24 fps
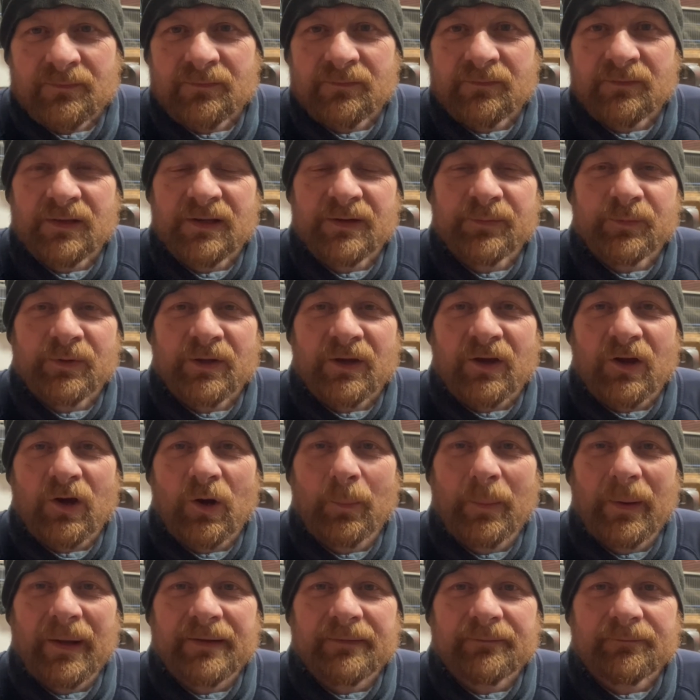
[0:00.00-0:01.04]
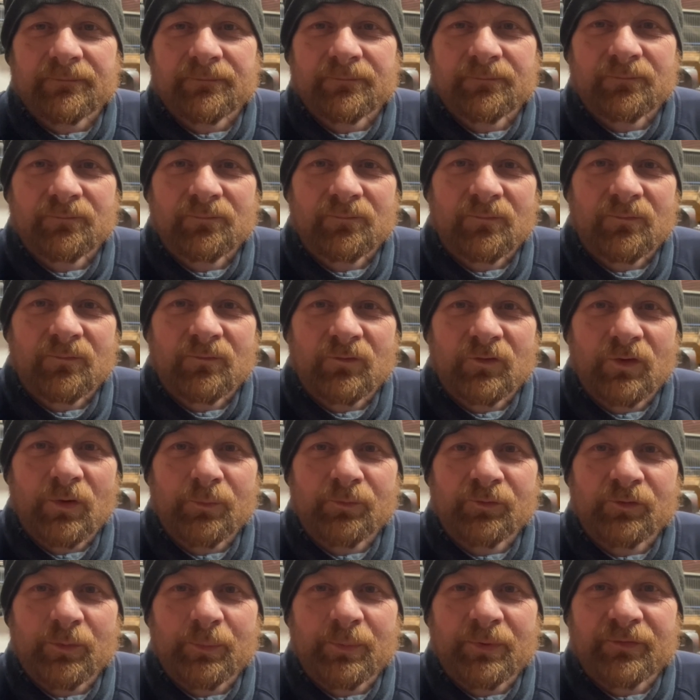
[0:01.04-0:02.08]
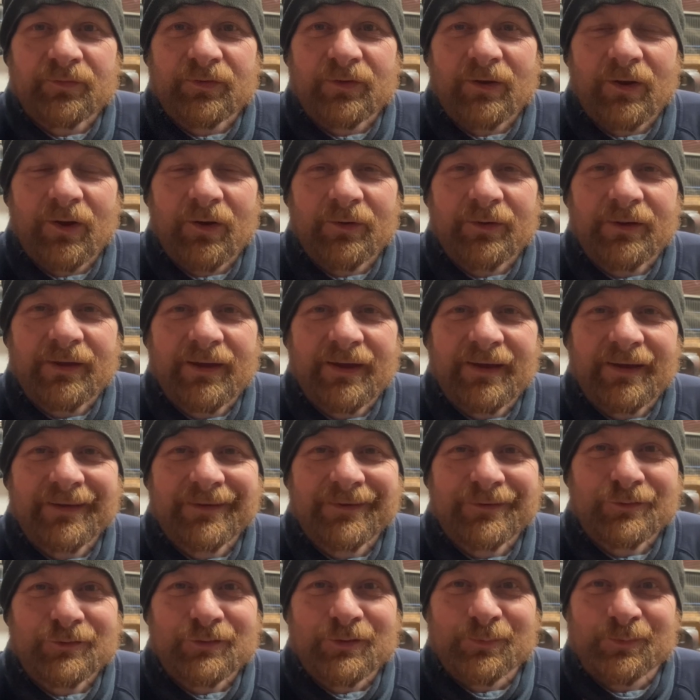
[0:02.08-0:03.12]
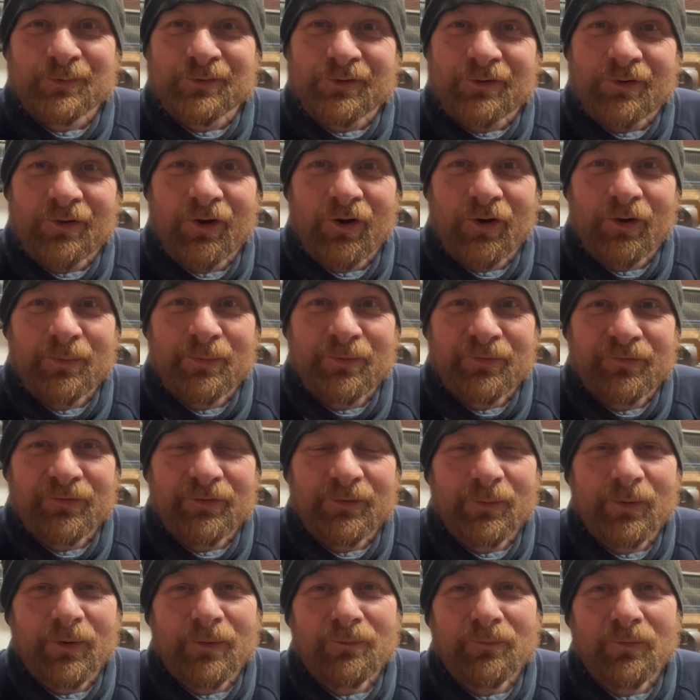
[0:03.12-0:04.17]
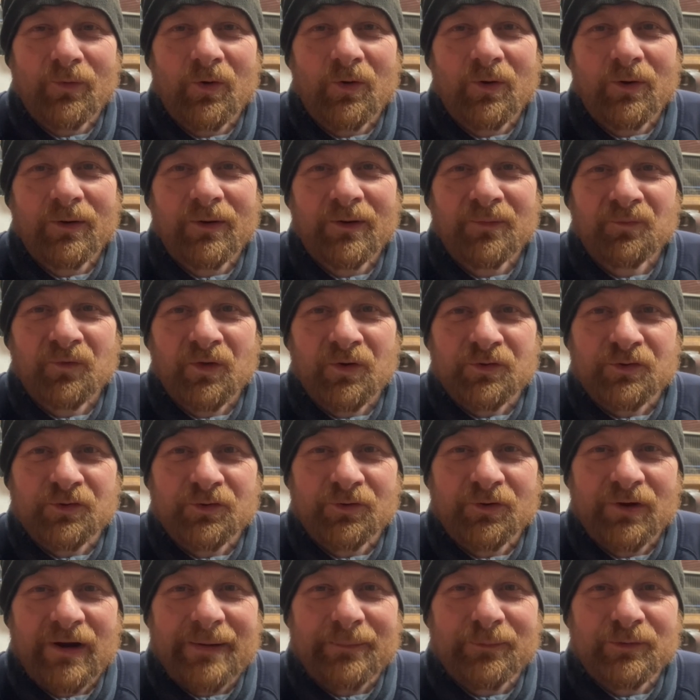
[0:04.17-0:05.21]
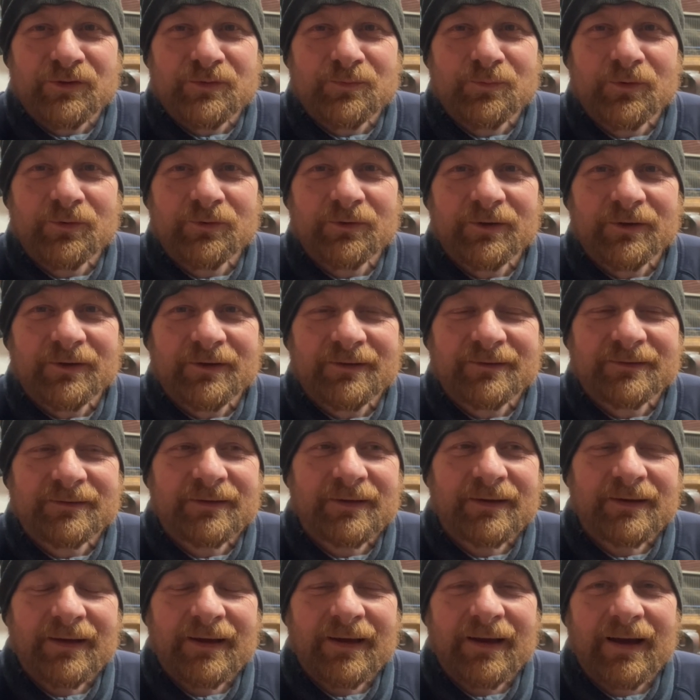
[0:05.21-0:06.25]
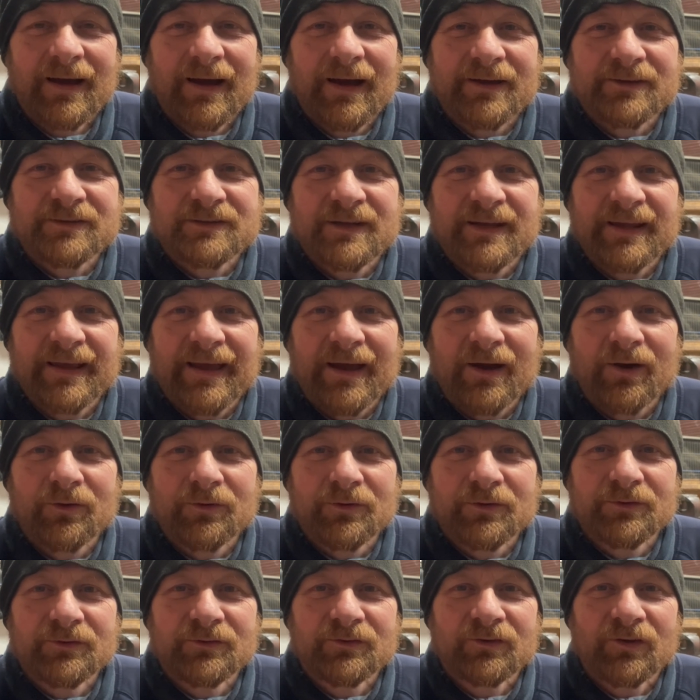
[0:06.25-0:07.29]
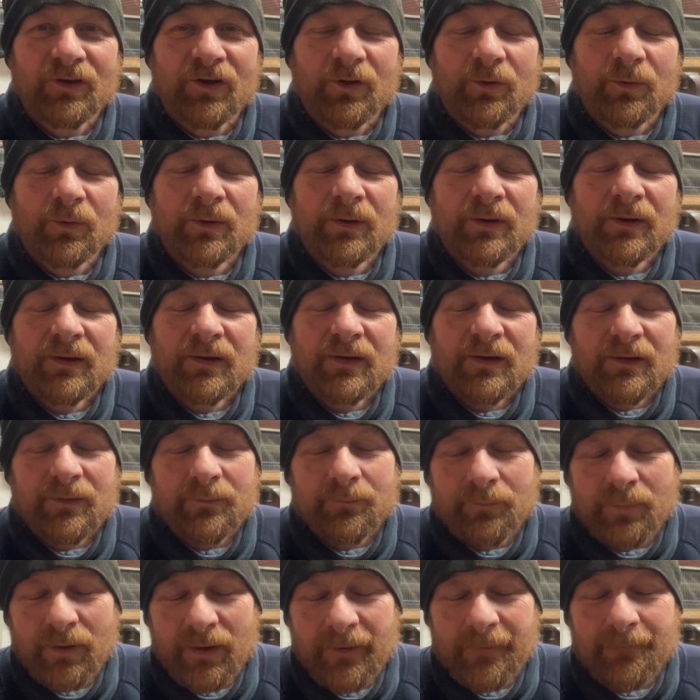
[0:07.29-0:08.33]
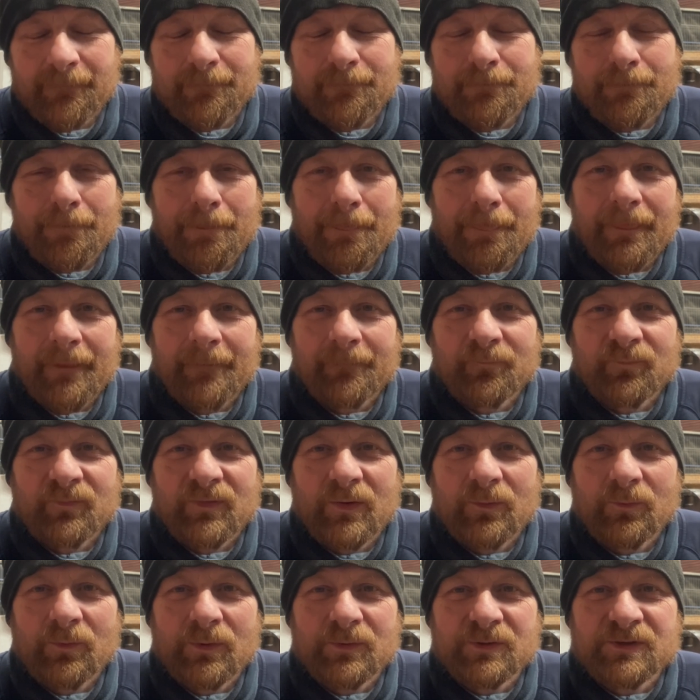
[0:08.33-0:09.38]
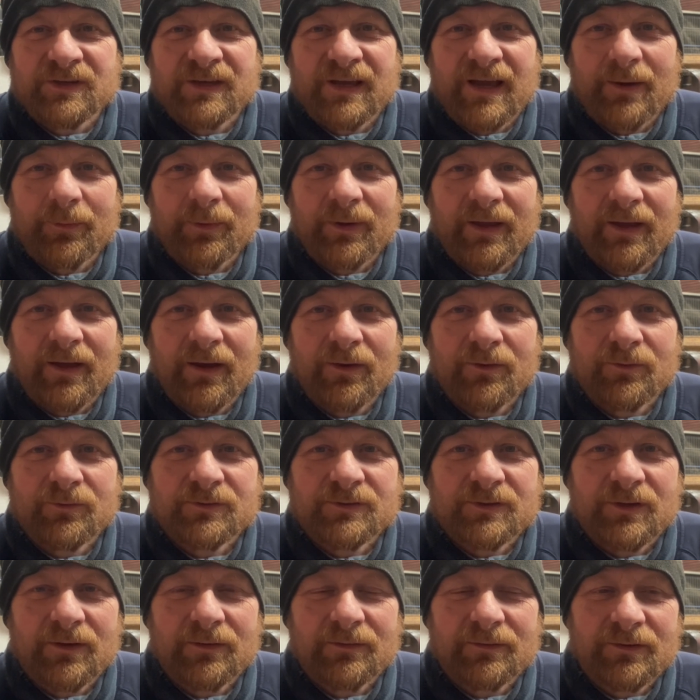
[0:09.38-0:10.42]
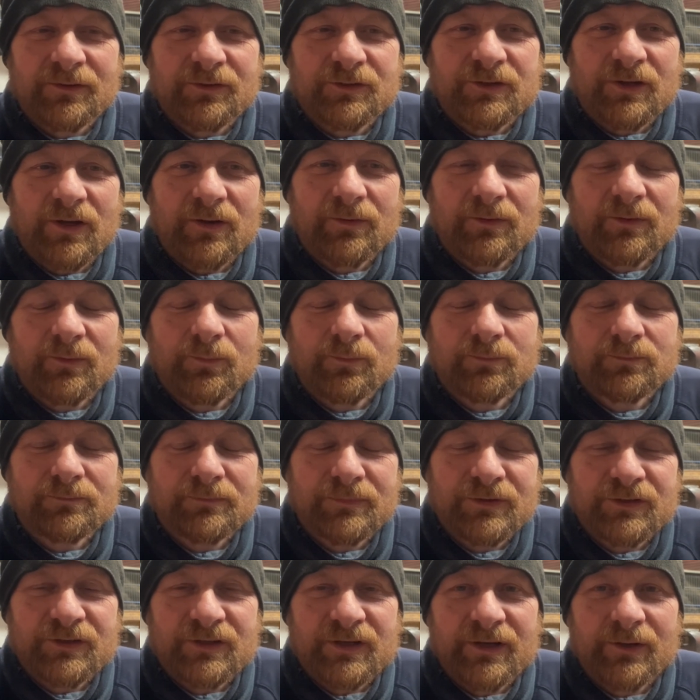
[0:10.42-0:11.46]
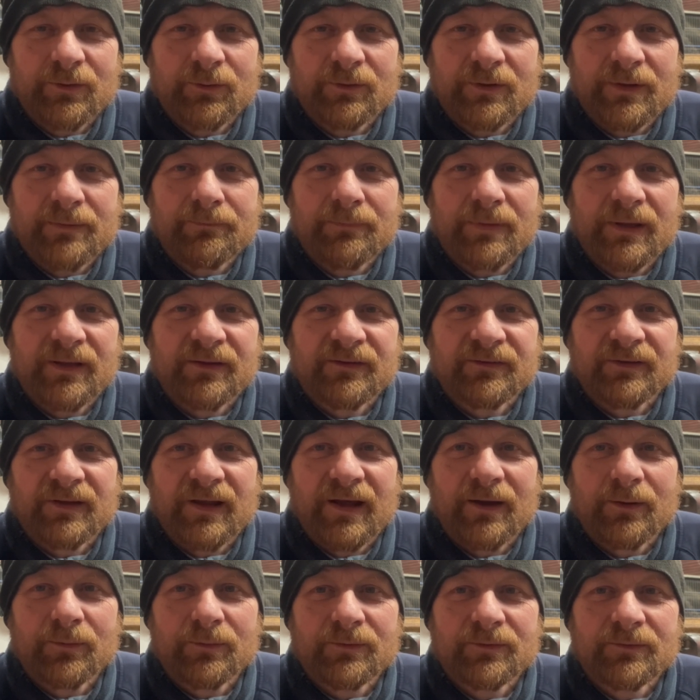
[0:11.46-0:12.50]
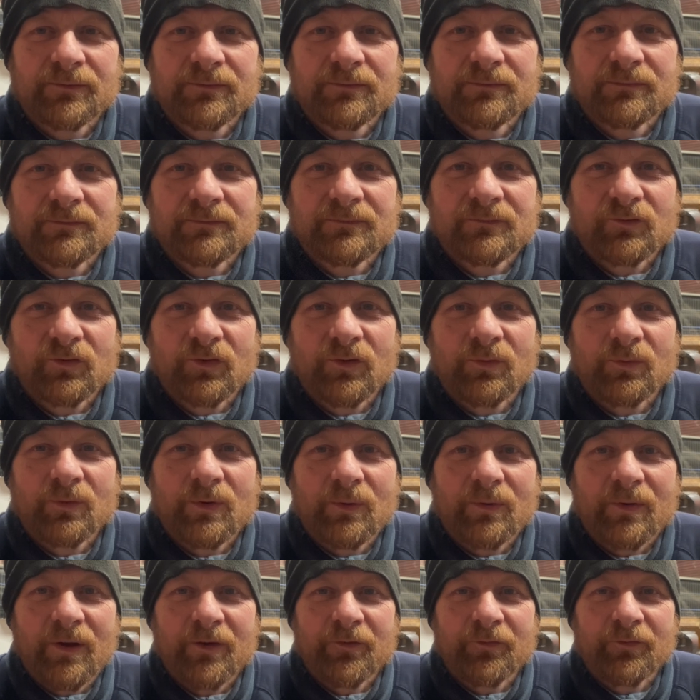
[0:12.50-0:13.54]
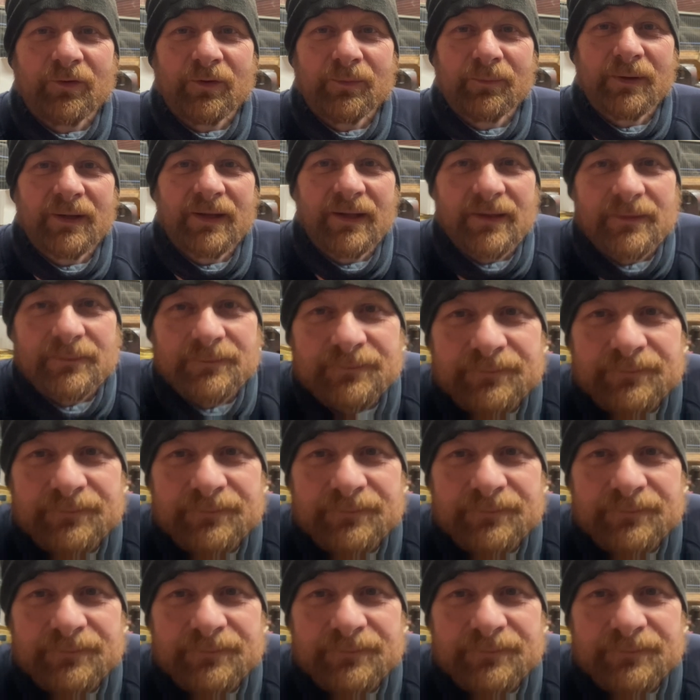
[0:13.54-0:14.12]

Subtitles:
leave me a comment. Thumbs up if you like it, subscribe if you want more. I'm not sure how much more I can actually get on and do, but we'll see how it goes. I'm going to show you my shield in bits now, and sort of we'll go from there.